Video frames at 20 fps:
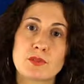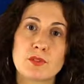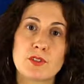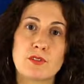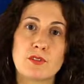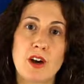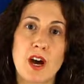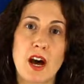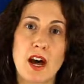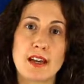
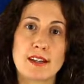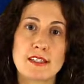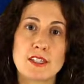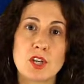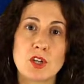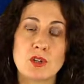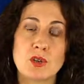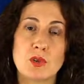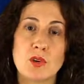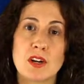revise
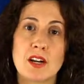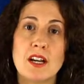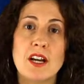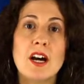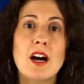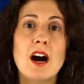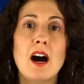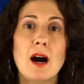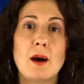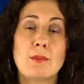your
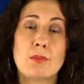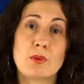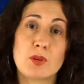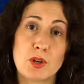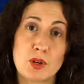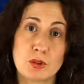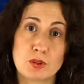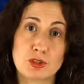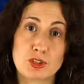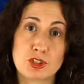
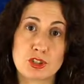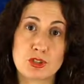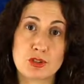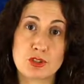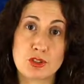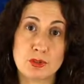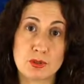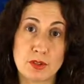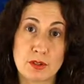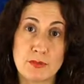approach
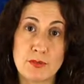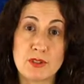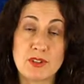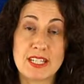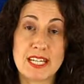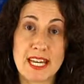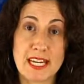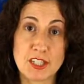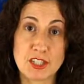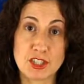to
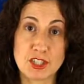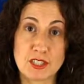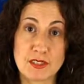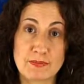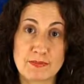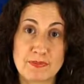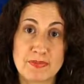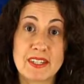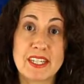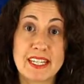
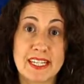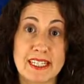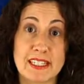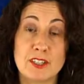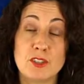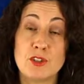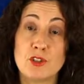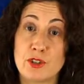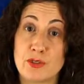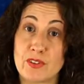communication
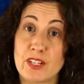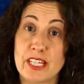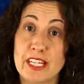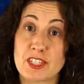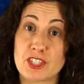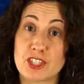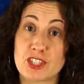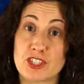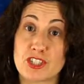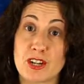in your
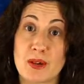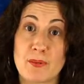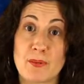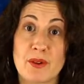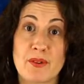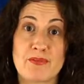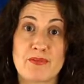relationship.